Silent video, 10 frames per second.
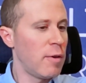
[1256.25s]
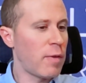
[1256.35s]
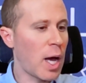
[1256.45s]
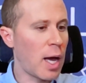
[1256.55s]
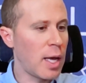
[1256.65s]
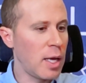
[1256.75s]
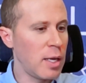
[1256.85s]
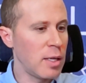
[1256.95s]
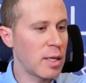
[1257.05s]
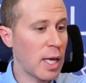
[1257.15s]

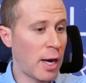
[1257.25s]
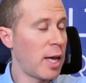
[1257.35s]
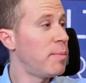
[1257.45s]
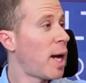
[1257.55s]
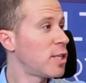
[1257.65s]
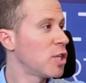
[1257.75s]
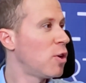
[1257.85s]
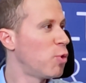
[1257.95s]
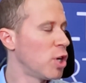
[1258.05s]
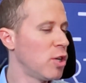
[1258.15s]
Can I imagine
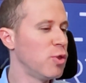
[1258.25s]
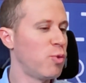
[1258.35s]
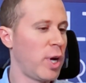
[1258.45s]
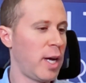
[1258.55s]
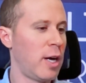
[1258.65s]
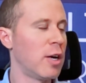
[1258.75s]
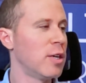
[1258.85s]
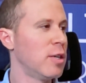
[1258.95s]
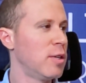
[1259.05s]
a world where